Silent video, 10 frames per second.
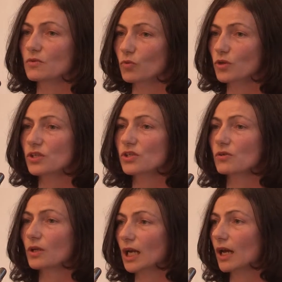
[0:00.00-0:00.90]
is and what it's
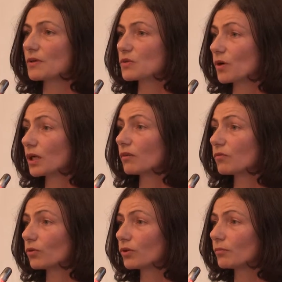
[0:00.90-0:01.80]
doing and how it's working
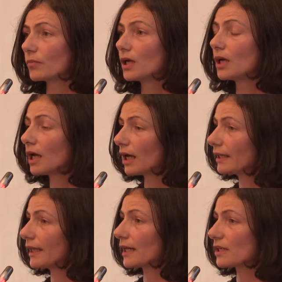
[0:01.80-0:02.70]
for them.
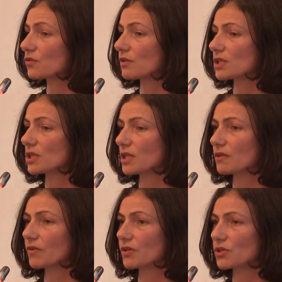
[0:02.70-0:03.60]
And that has
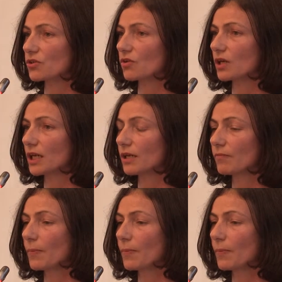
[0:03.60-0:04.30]
resonated very strongly.